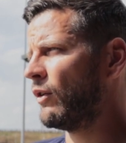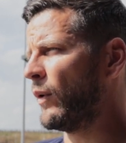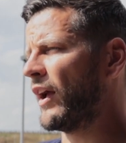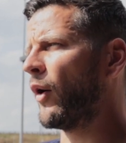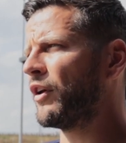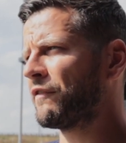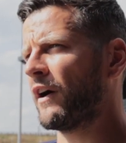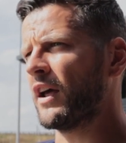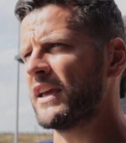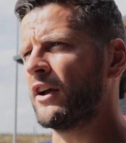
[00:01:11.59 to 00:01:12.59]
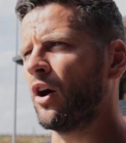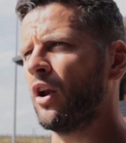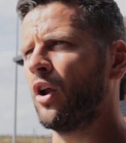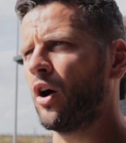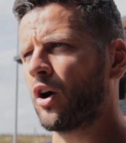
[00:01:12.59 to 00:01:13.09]
we always felt like he got
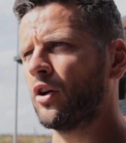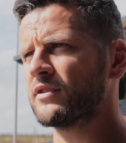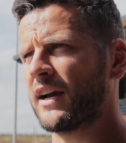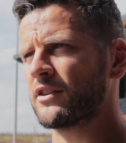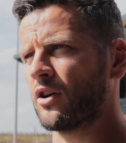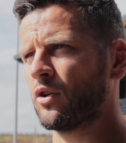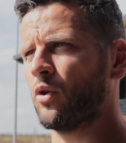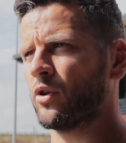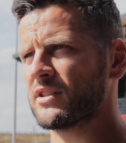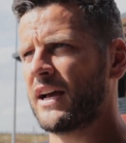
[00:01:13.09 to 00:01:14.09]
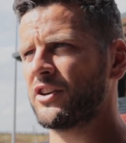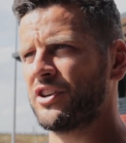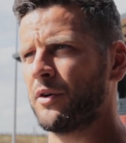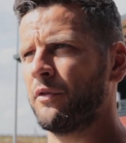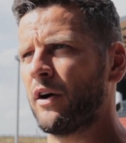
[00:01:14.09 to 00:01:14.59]
a lot of contacts on corners
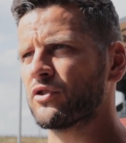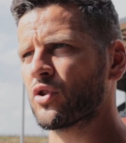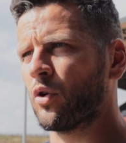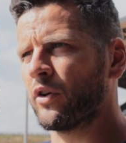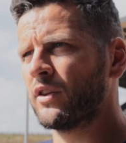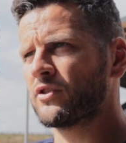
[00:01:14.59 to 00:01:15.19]
last year without scoring.